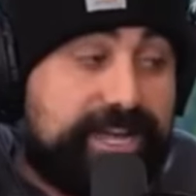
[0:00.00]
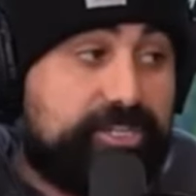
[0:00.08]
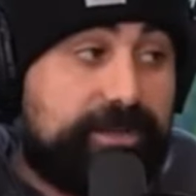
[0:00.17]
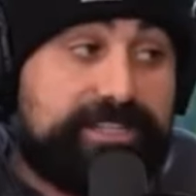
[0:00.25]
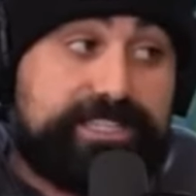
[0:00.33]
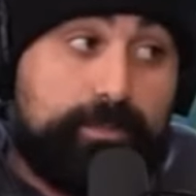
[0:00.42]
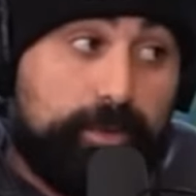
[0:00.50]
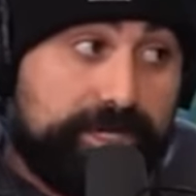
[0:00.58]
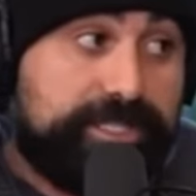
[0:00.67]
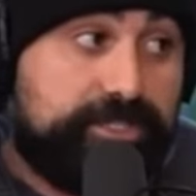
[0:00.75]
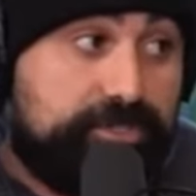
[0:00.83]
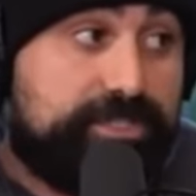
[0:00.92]
I checked you and I said,
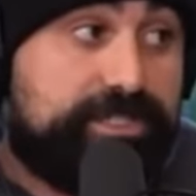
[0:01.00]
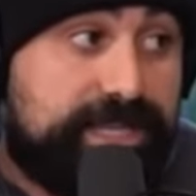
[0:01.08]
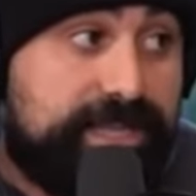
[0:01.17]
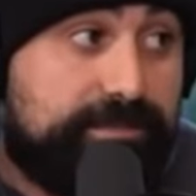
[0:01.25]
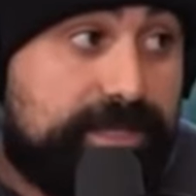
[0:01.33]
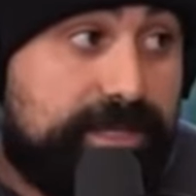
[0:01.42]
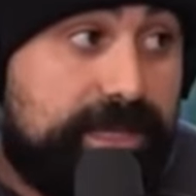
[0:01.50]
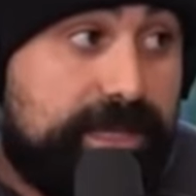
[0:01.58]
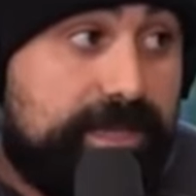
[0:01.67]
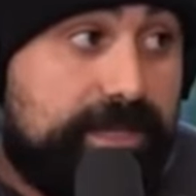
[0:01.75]
what did you just say to me?